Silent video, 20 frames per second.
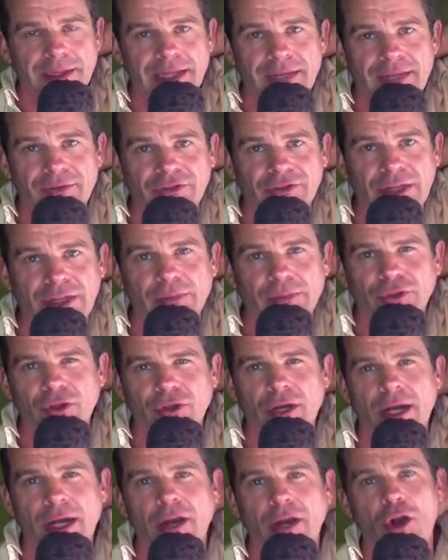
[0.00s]
leaving Team
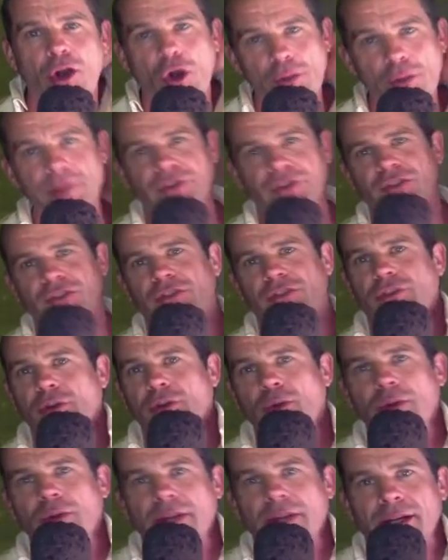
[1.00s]
Sky. I hope he's
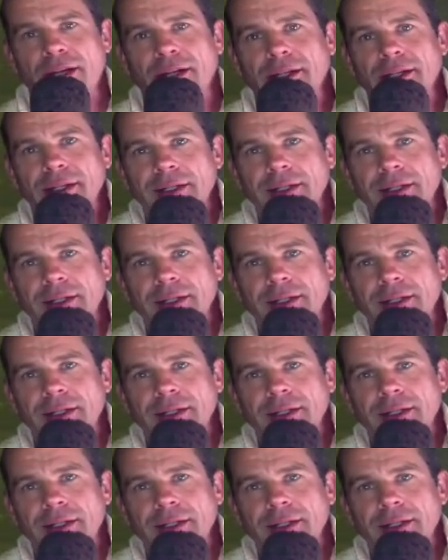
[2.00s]
still there